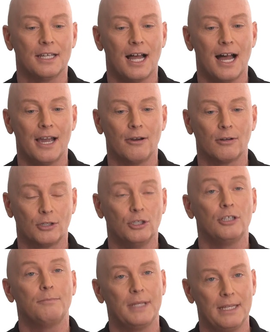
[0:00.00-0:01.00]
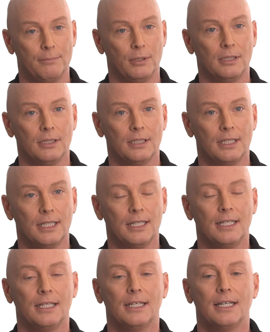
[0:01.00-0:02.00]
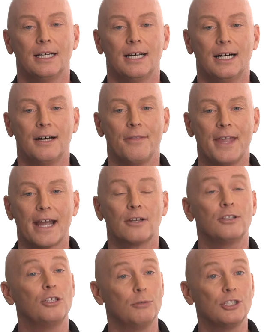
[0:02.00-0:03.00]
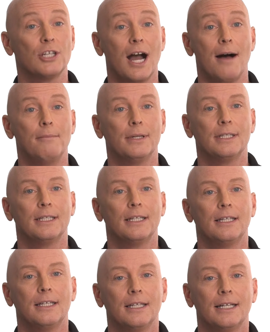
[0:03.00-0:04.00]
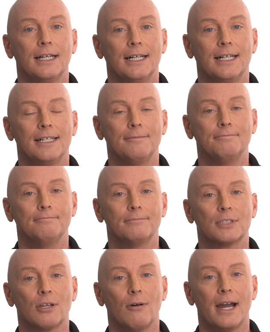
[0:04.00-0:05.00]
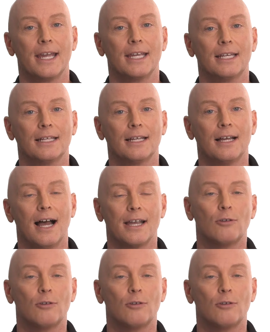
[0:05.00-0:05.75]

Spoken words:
to hire good people that could do a job. So I